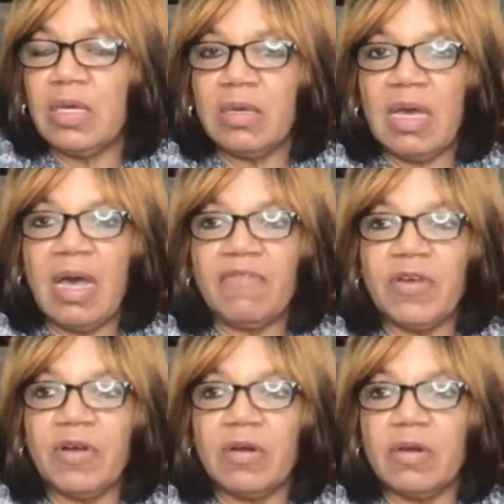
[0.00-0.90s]
You have
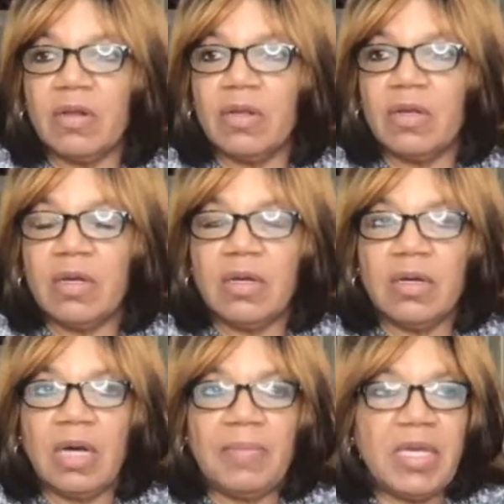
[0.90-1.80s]

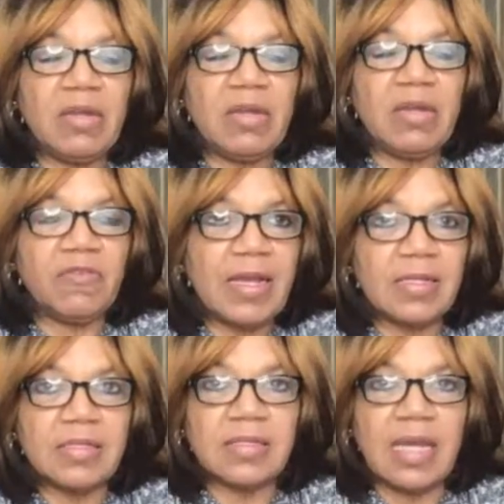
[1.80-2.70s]
I mean,
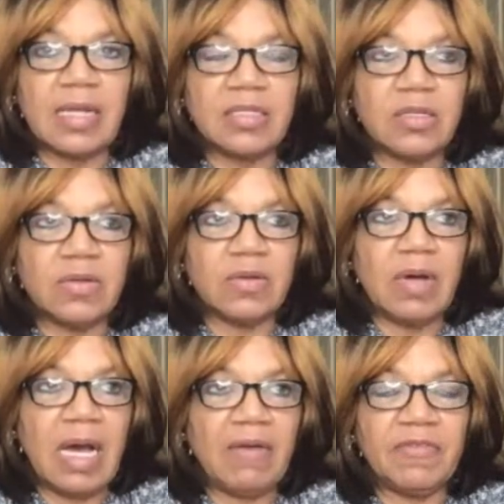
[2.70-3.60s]
friends that
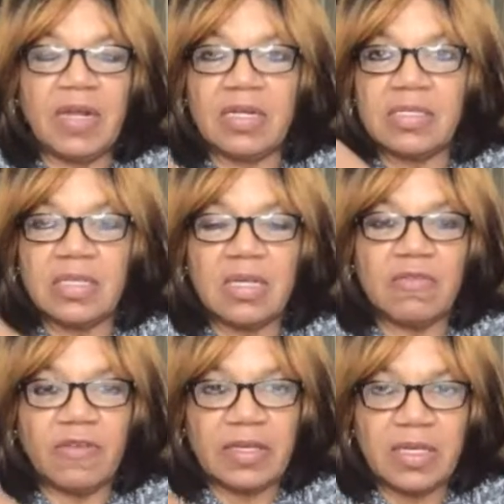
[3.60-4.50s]
you have not
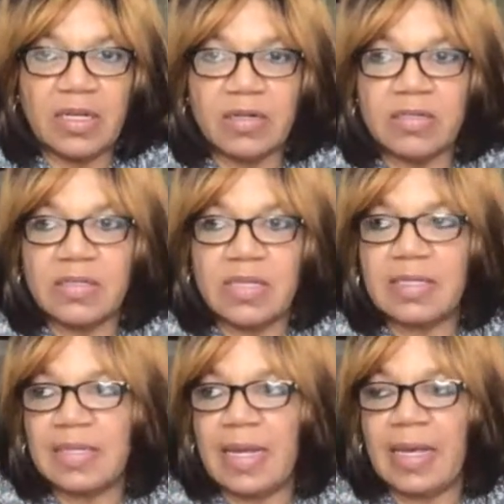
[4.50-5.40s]
seen for years, and
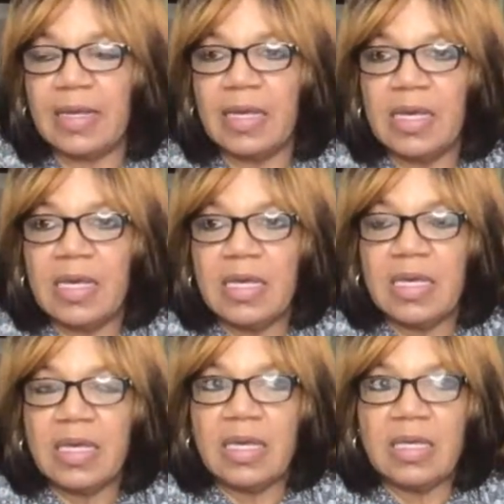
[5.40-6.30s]
it's like
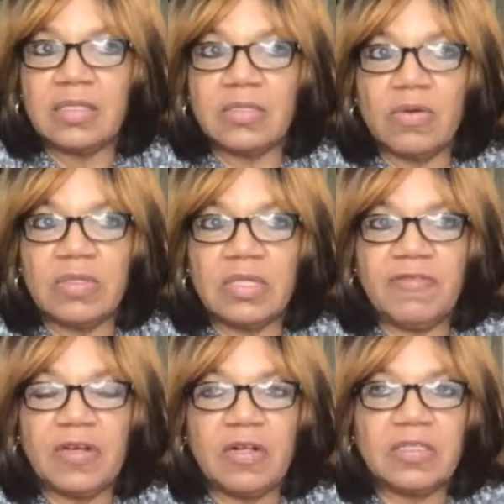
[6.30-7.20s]
it's so
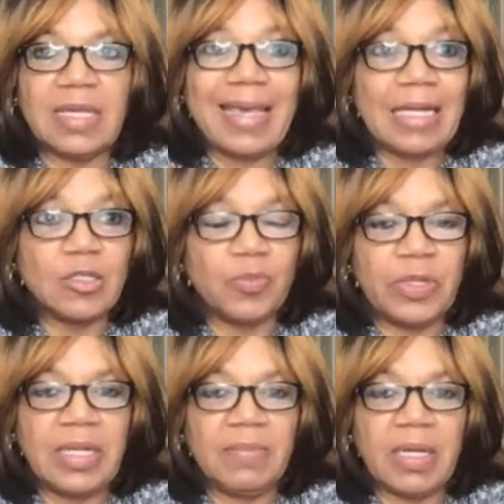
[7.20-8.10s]
difficult to catch up
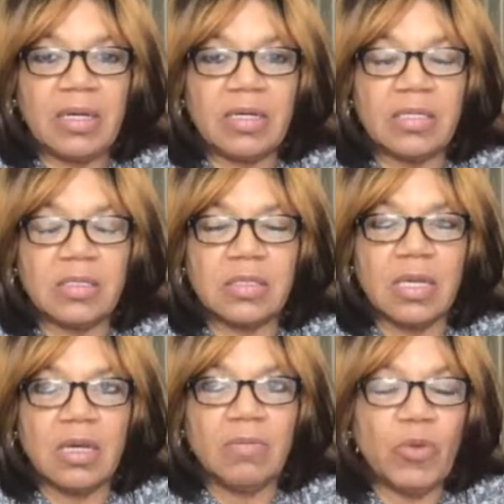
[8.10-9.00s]
with them, because
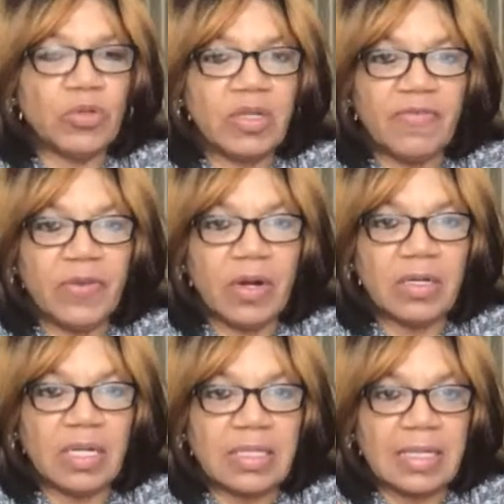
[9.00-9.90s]
both of you are
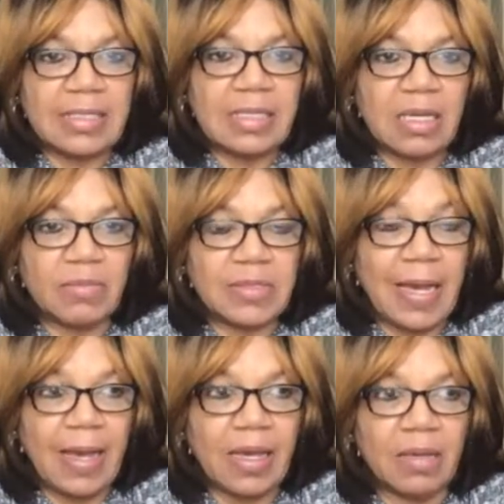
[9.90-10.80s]
not at the same
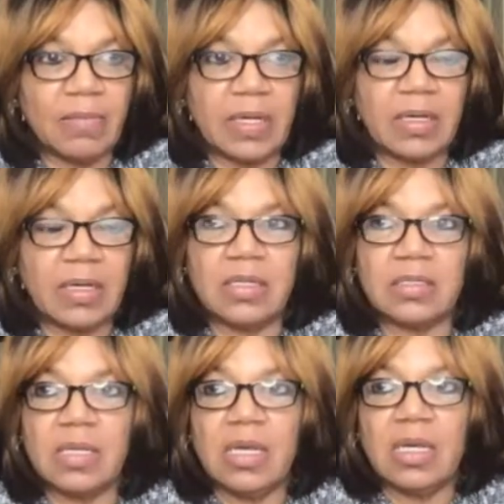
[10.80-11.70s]
time,
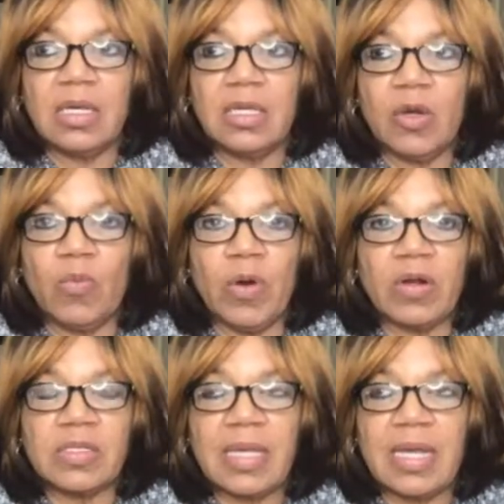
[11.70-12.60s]
because your
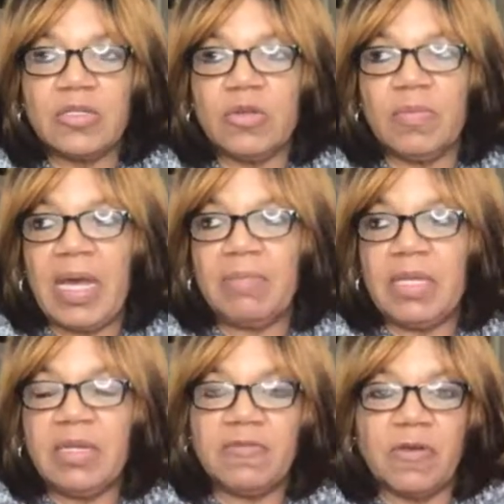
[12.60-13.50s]
work schedule might
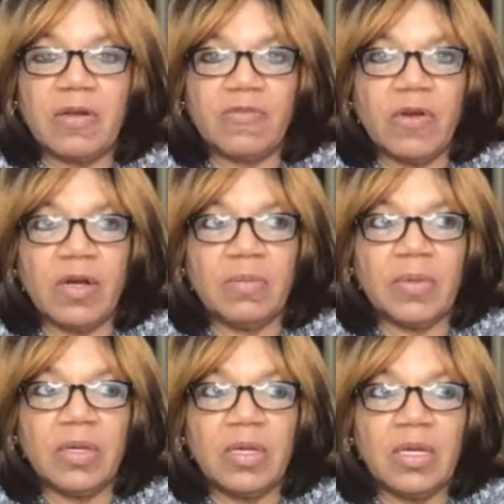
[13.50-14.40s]
be different
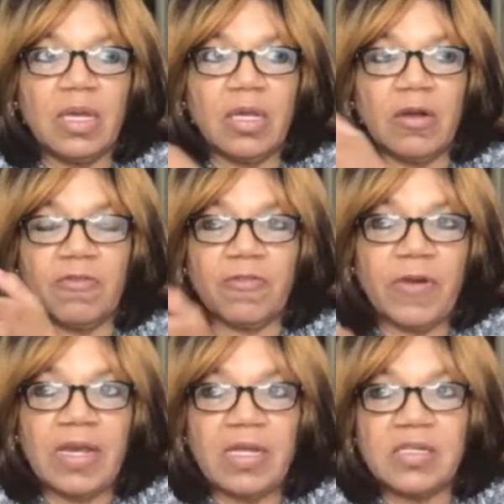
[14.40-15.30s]
from your
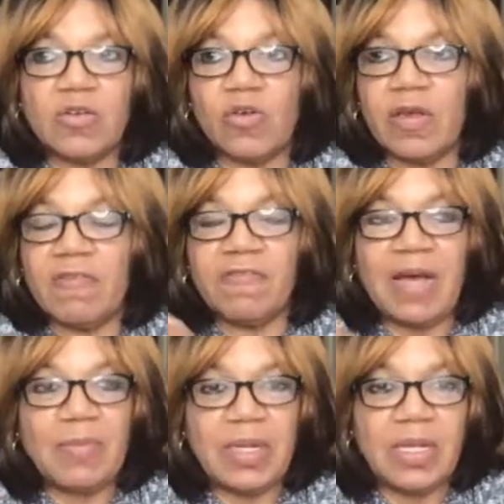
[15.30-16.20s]
friend or your
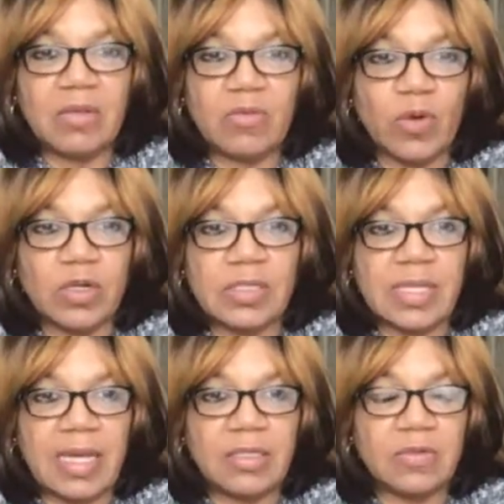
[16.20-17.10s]
family's work
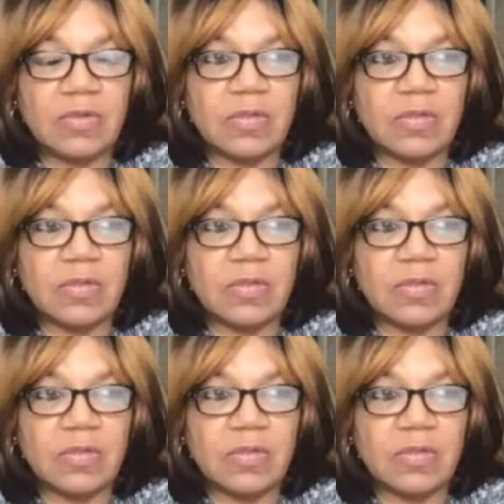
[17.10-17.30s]
schedule.